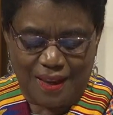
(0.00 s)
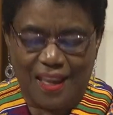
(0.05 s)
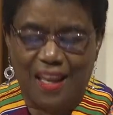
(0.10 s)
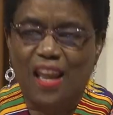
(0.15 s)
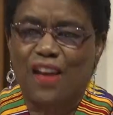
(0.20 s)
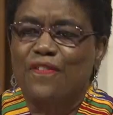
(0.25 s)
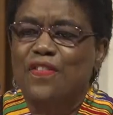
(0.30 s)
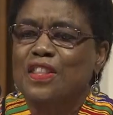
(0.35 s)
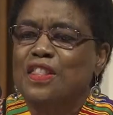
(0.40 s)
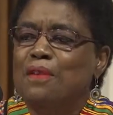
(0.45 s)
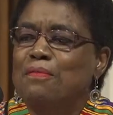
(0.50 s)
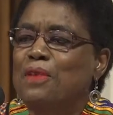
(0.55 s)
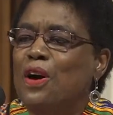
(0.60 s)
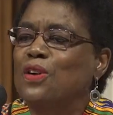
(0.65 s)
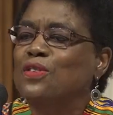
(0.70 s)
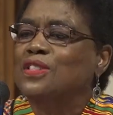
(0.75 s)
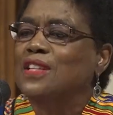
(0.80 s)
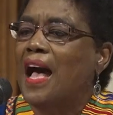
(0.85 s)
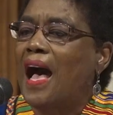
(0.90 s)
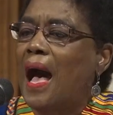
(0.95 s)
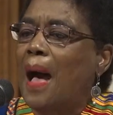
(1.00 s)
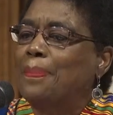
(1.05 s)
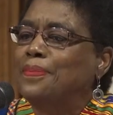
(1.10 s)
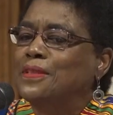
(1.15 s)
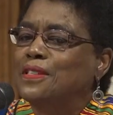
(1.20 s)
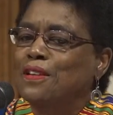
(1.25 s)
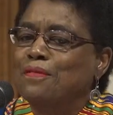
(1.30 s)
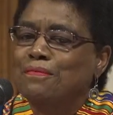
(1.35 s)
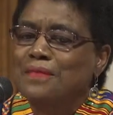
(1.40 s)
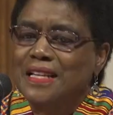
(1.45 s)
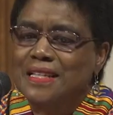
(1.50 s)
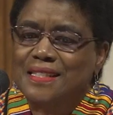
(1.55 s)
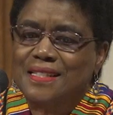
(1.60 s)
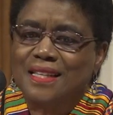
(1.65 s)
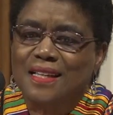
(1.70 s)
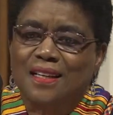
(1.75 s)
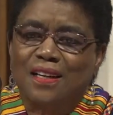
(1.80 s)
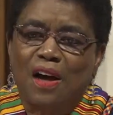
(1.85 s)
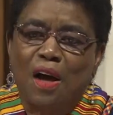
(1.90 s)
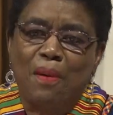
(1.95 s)
even the most
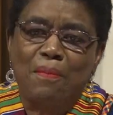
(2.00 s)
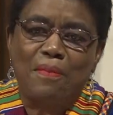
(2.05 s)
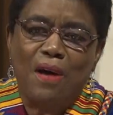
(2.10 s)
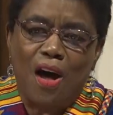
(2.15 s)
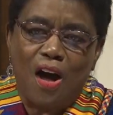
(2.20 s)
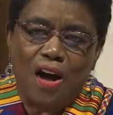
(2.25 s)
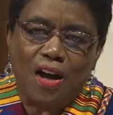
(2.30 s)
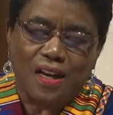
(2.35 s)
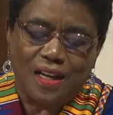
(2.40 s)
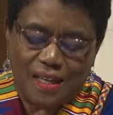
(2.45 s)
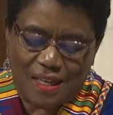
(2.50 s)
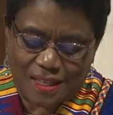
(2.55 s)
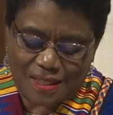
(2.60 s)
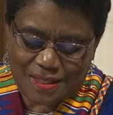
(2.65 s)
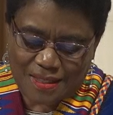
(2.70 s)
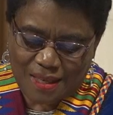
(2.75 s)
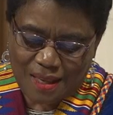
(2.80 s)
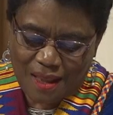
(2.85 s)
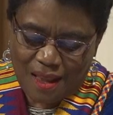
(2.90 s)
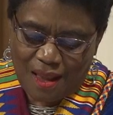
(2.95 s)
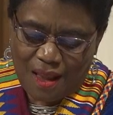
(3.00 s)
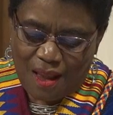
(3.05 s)
optimistic among us